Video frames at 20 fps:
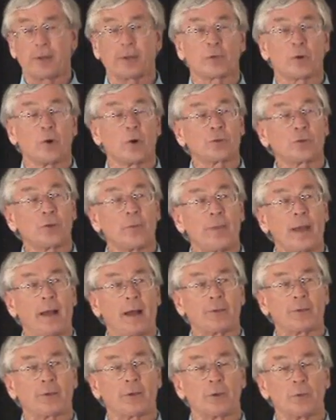of course,
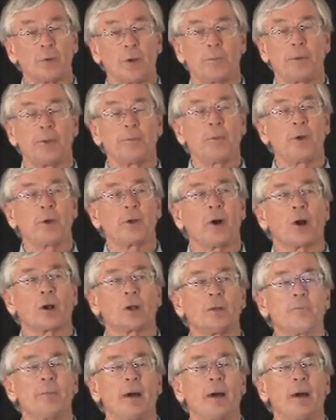about Rupert Murdoch.